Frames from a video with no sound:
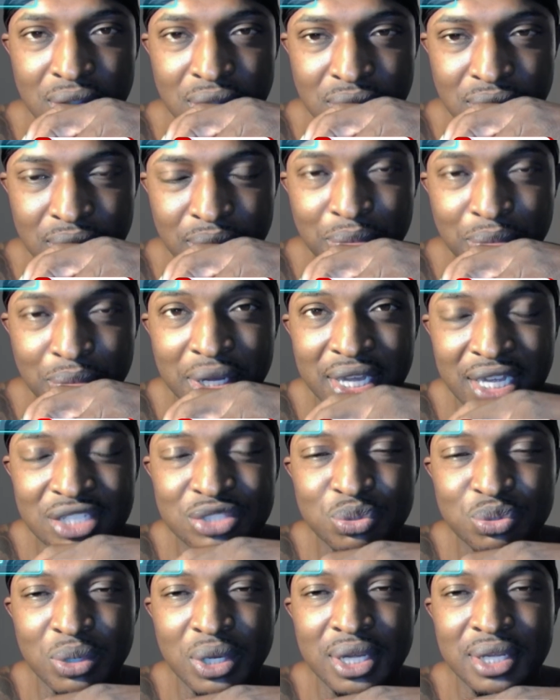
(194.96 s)
But
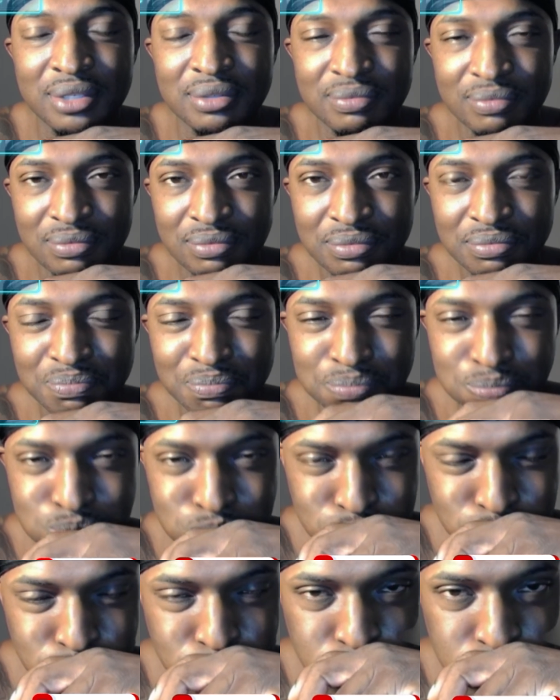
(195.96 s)
guess what?
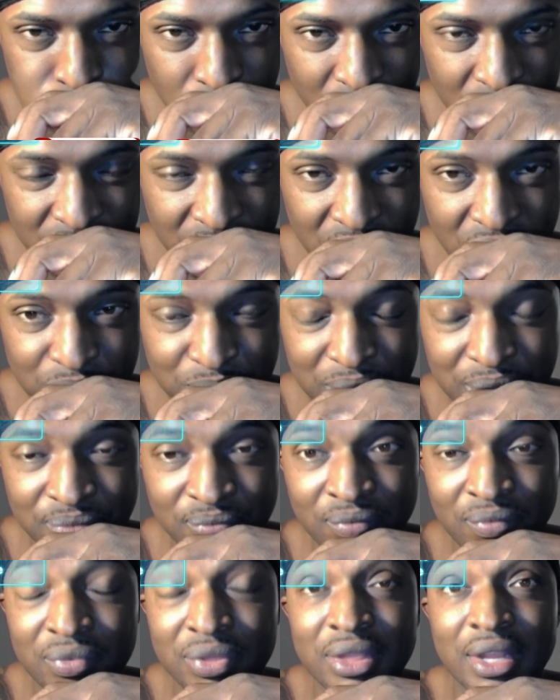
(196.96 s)
Excuse me.
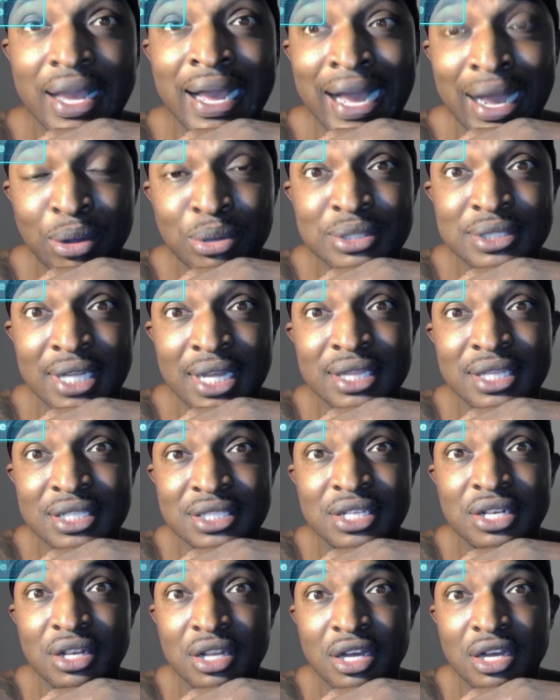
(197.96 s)
I was at this
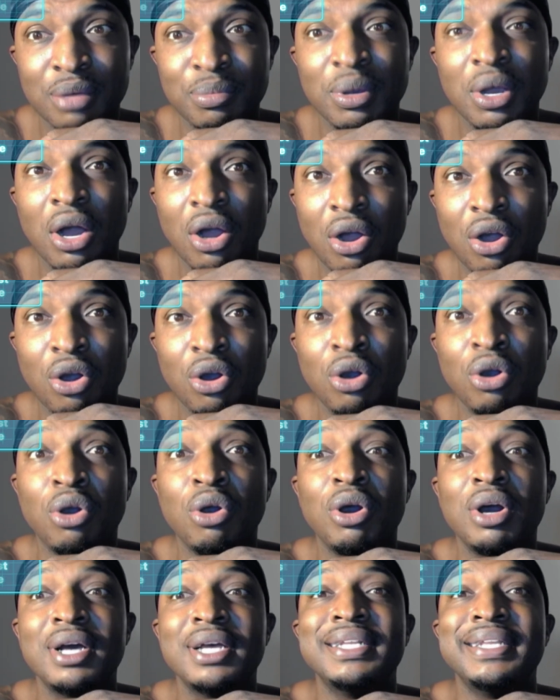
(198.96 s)
club
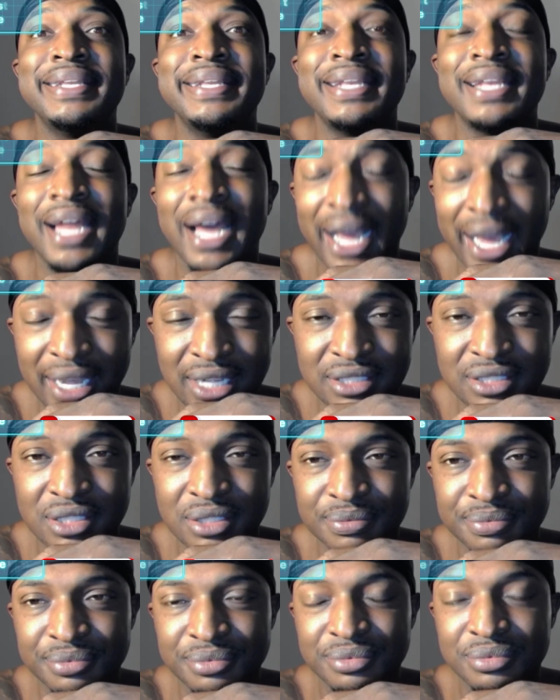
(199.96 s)
all night.
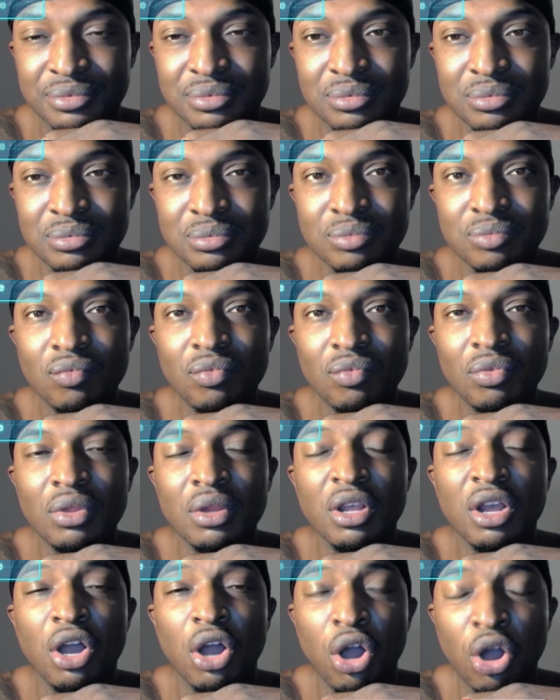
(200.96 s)

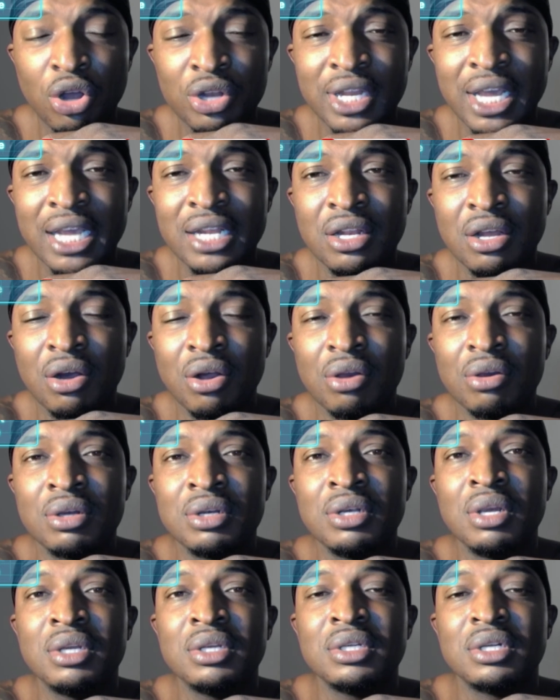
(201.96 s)
All night long.
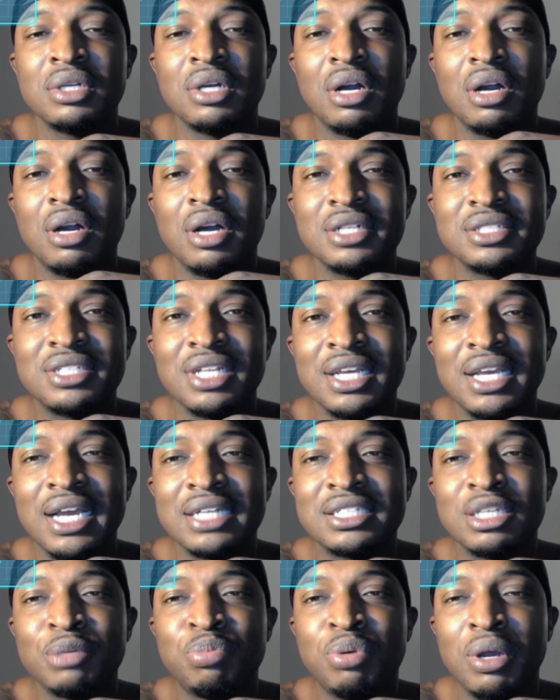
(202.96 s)
Until it got
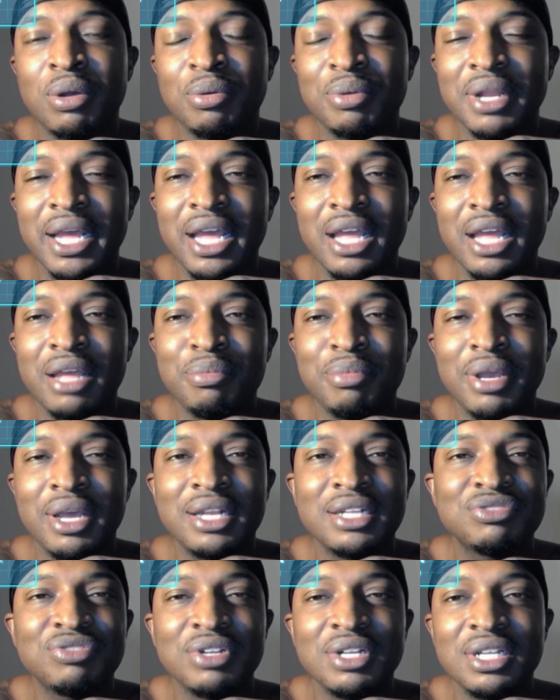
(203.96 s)
to a point where I'm like, hey man,
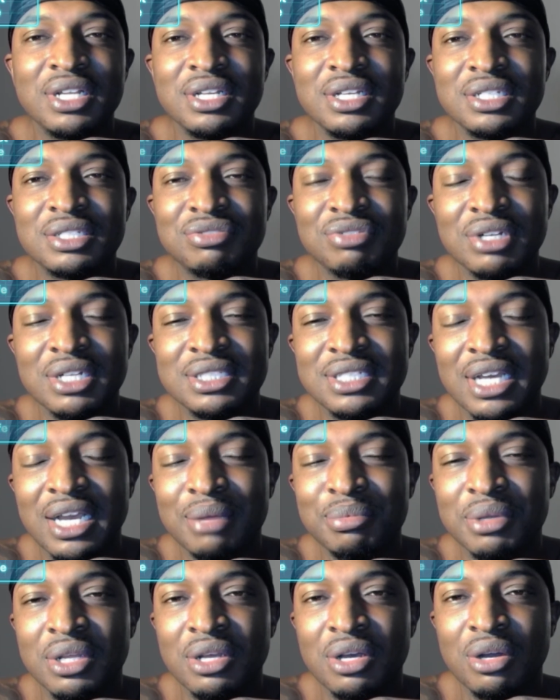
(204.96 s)
it's really
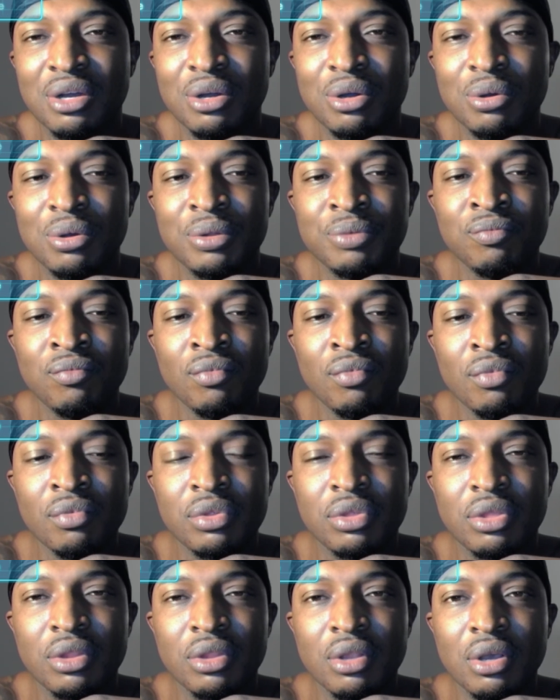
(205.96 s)
time to
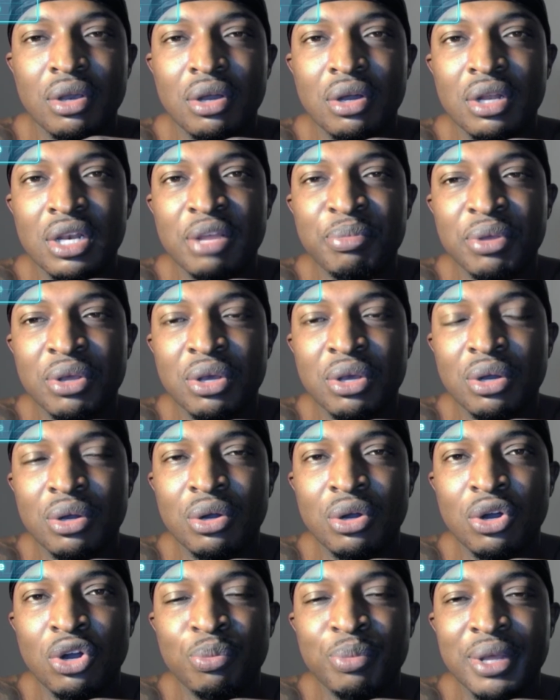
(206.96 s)
go. Let me go
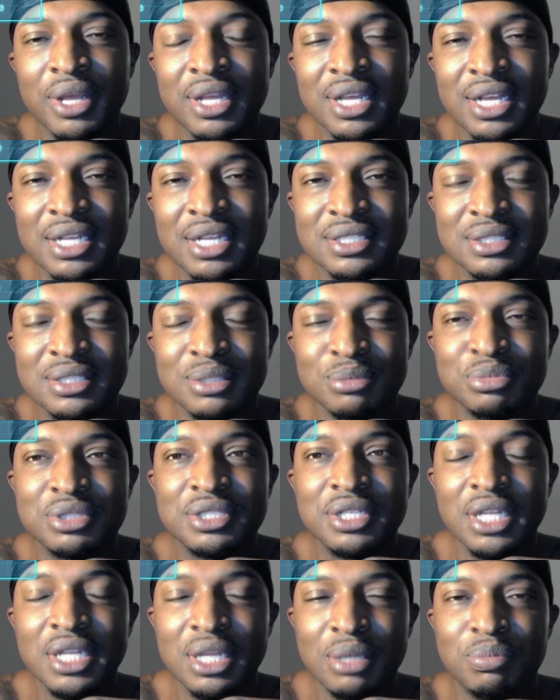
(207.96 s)
home and get some
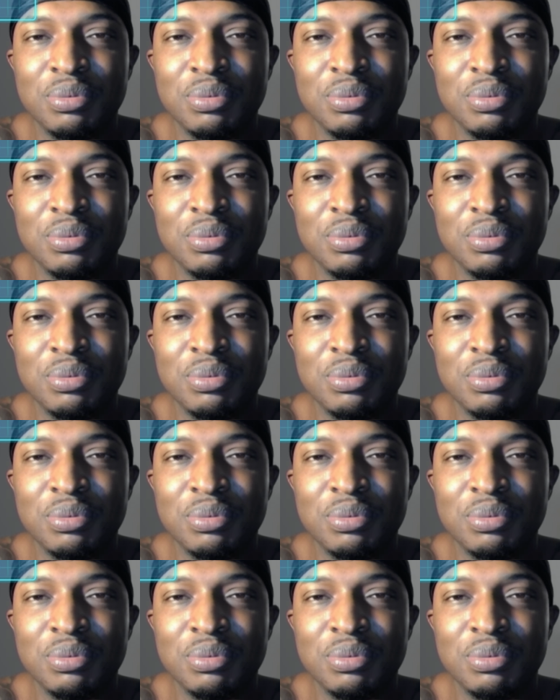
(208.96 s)
sleep.